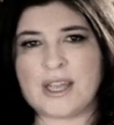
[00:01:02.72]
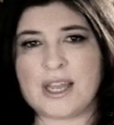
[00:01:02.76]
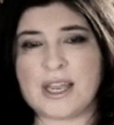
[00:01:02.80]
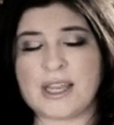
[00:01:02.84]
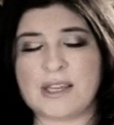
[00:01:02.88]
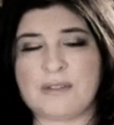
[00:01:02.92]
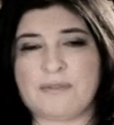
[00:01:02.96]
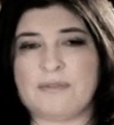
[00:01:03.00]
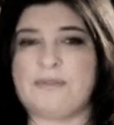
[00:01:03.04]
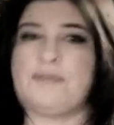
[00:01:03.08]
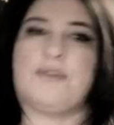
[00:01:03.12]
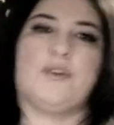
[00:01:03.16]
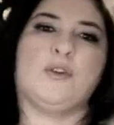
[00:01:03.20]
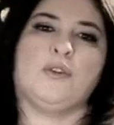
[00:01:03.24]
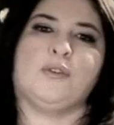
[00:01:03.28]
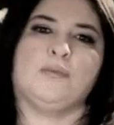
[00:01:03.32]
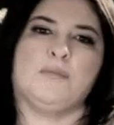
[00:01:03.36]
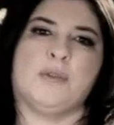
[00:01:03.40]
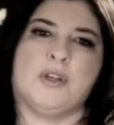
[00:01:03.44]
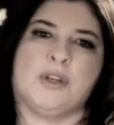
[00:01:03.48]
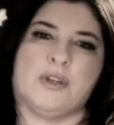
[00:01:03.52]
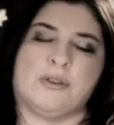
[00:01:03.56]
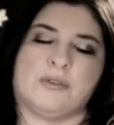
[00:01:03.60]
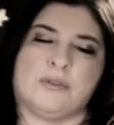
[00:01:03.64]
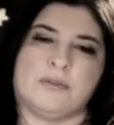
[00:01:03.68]
a full
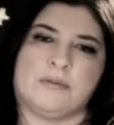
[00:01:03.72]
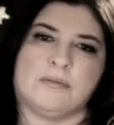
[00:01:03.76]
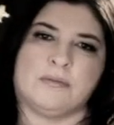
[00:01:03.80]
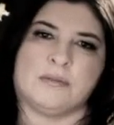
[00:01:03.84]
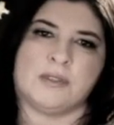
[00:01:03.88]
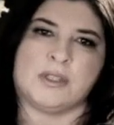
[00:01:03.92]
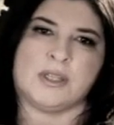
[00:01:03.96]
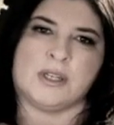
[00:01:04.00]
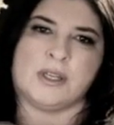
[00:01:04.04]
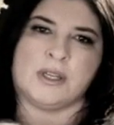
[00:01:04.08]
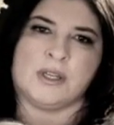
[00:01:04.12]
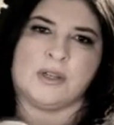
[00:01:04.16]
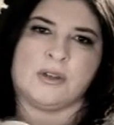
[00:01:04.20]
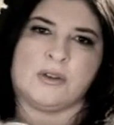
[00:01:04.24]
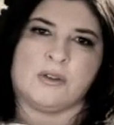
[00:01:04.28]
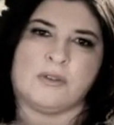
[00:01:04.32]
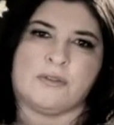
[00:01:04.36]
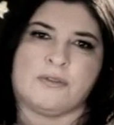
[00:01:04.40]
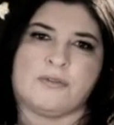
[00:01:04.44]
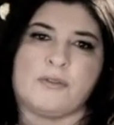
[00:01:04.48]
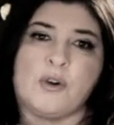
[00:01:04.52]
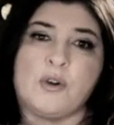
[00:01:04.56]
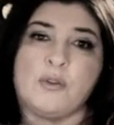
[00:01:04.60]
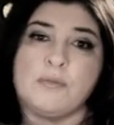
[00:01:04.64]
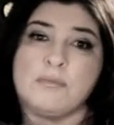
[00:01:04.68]
moon.
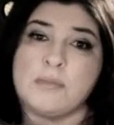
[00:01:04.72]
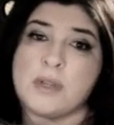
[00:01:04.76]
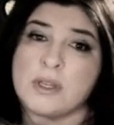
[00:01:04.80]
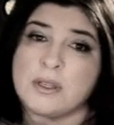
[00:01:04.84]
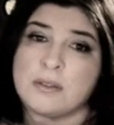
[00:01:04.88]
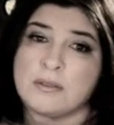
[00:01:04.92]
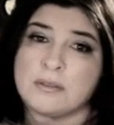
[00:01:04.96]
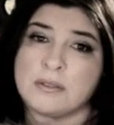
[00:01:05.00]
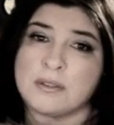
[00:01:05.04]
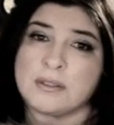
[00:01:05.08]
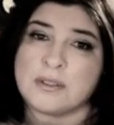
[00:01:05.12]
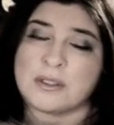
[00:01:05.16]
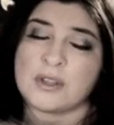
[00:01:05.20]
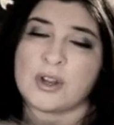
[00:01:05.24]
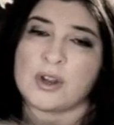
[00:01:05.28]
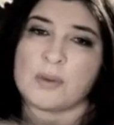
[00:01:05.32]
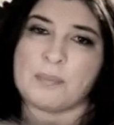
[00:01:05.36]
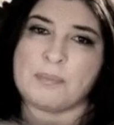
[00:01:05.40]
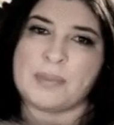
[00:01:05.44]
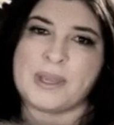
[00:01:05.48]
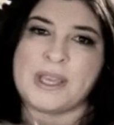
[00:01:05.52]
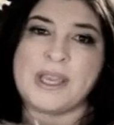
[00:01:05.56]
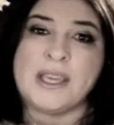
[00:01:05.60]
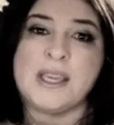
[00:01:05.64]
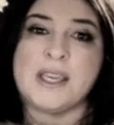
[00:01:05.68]
Full moons are
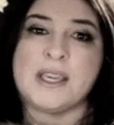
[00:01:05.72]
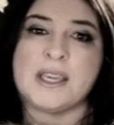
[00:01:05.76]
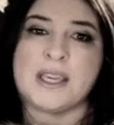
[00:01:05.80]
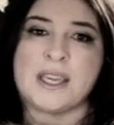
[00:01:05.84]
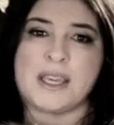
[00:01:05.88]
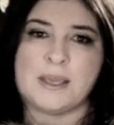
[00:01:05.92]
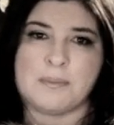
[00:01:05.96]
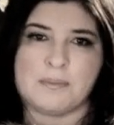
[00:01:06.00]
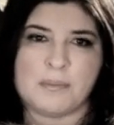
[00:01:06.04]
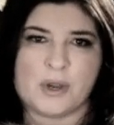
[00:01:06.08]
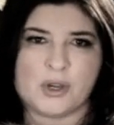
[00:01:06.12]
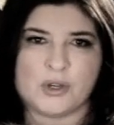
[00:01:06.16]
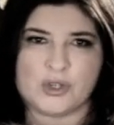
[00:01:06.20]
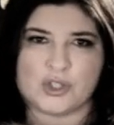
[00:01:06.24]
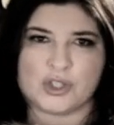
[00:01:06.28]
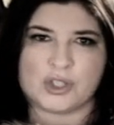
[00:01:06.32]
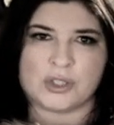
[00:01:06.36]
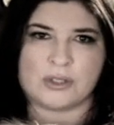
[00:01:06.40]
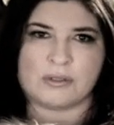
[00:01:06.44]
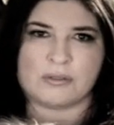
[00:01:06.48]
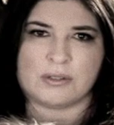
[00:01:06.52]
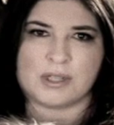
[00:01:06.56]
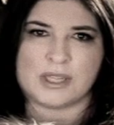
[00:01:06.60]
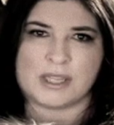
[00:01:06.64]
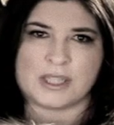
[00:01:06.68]
peak
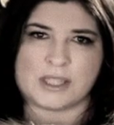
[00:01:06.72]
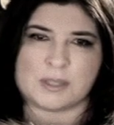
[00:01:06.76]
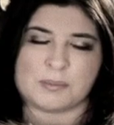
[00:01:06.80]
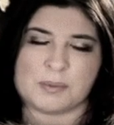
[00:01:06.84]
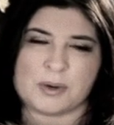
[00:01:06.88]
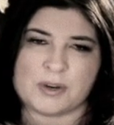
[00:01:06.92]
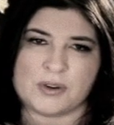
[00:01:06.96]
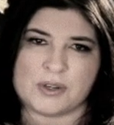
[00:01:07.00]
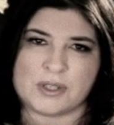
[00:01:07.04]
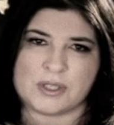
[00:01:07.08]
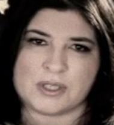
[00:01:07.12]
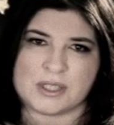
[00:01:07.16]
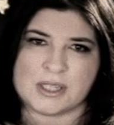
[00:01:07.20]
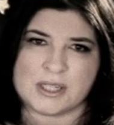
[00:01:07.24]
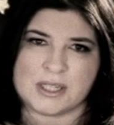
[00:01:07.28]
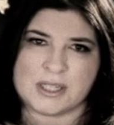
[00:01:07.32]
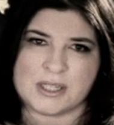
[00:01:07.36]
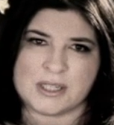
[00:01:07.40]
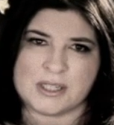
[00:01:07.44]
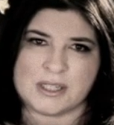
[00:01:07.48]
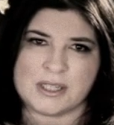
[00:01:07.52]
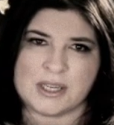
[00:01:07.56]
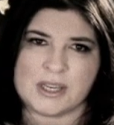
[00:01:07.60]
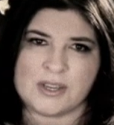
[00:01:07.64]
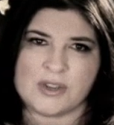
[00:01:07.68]
emotional
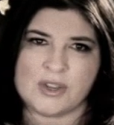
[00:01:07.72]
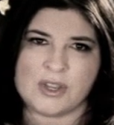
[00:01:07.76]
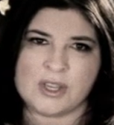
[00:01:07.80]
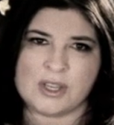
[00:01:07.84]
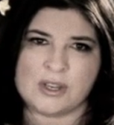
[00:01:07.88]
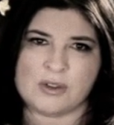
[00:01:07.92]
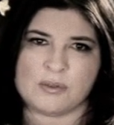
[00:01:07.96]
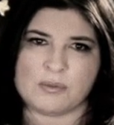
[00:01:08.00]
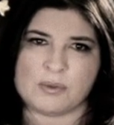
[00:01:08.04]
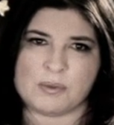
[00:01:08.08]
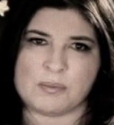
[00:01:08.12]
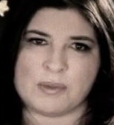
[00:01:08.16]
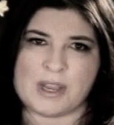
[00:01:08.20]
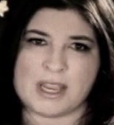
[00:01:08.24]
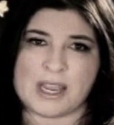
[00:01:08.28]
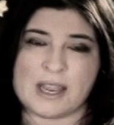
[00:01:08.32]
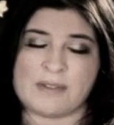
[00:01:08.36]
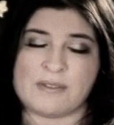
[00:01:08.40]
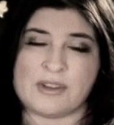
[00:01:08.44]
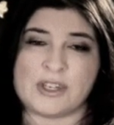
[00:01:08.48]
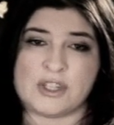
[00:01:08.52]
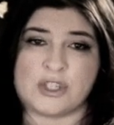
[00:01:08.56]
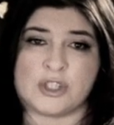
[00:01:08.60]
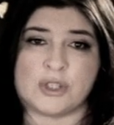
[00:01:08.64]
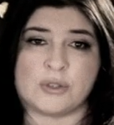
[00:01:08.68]
experiences. We may
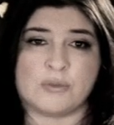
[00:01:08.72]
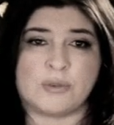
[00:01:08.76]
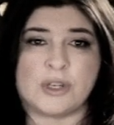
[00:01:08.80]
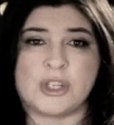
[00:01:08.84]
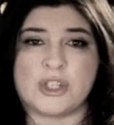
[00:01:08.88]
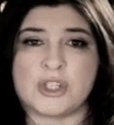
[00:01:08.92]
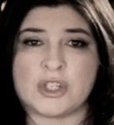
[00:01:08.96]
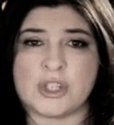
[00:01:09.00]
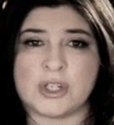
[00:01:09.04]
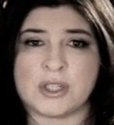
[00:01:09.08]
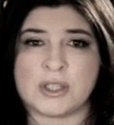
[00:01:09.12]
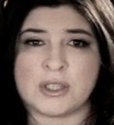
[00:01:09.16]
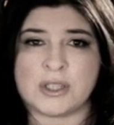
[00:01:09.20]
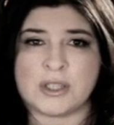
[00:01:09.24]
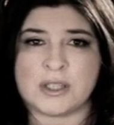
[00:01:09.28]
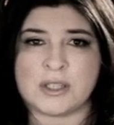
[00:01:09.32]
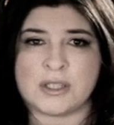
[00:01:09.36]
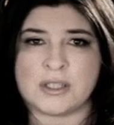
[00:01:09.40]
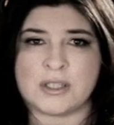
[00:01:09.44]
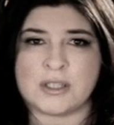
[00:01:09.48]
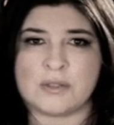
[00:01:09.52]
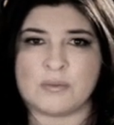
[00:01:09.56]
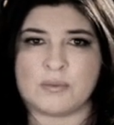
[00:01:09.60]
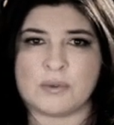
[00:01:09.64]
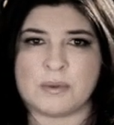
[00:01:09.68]
have
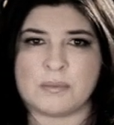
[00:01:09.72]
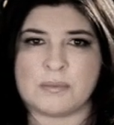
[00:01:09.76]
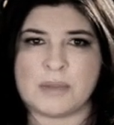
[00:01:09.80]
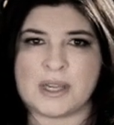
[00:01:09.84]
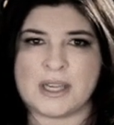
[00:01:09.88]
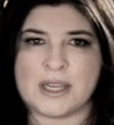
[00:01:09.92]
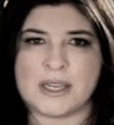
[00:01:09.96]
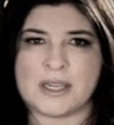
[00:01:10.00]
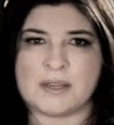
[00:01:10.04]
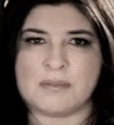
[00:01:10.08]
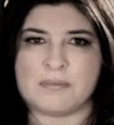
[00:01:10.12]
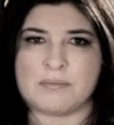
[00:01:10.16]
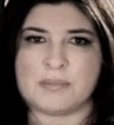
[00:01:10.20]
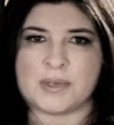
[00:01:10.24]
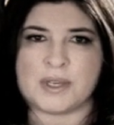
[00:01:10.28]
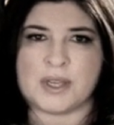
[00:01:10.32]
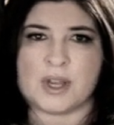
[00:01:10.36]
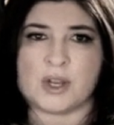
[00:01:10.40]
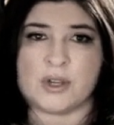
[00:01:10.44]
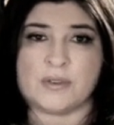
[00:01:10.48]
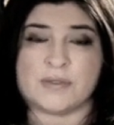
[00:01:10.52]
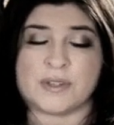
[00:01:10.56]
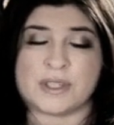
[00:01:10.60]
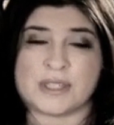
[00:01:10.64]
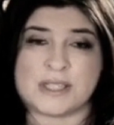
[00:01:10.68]
intuitions, we may be
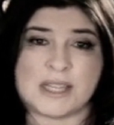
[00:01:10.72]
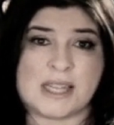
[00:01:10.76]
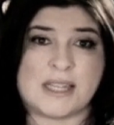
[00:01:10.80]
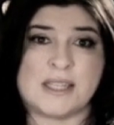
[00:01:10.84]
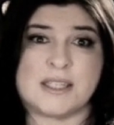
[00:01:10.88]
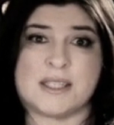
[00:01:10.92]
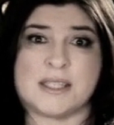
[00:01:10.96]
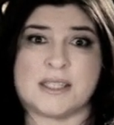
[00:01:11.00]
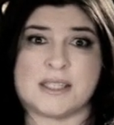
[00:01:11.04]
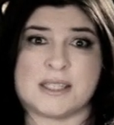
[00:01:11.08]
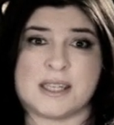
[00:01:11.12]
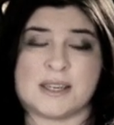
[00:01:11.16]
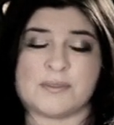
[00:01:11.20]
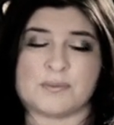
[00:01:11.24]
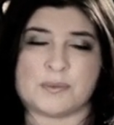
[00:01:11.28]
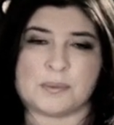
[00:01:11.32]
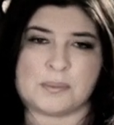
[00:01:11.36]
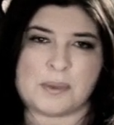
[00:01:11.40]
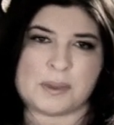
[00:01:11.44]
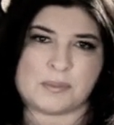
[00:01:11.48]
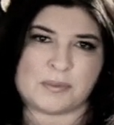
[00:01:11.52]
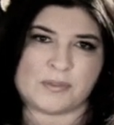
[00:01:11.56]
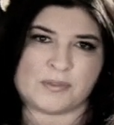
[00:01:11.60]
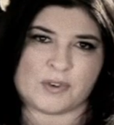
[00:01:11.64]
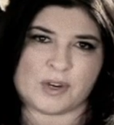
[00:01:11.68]
oversensitive, we
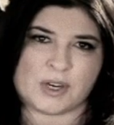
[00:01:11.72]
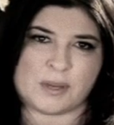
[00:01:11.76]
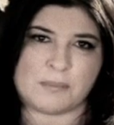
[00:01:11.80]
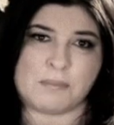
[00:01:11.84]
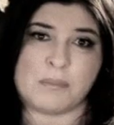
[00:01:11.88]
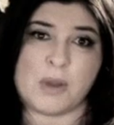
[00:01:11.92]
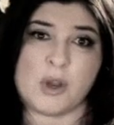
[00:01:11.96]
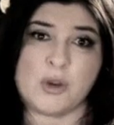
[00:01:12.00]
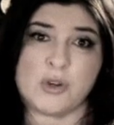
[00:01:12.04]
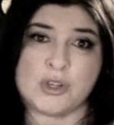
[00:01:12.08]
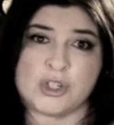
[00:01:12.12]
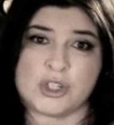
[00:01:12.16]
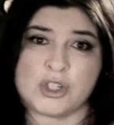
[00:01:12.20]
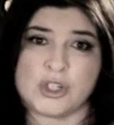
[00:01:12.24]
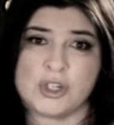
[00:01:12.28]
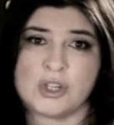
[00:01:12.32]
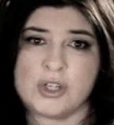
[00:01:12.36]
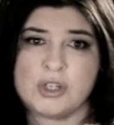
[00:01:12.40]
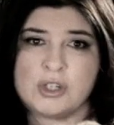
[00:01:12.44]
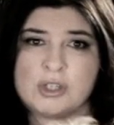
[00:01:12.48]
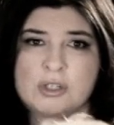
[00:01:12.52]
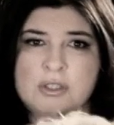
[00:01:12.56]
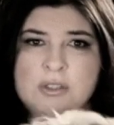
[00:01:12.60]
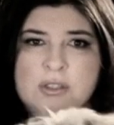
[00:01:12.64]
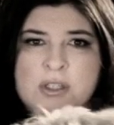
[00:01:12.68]
may be very
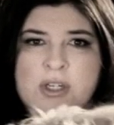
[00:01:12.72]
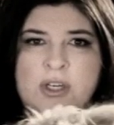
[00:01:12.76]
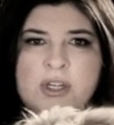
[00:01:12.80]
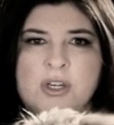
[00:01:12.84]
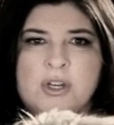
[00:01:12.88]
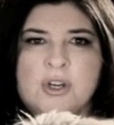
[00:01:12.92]
emotional,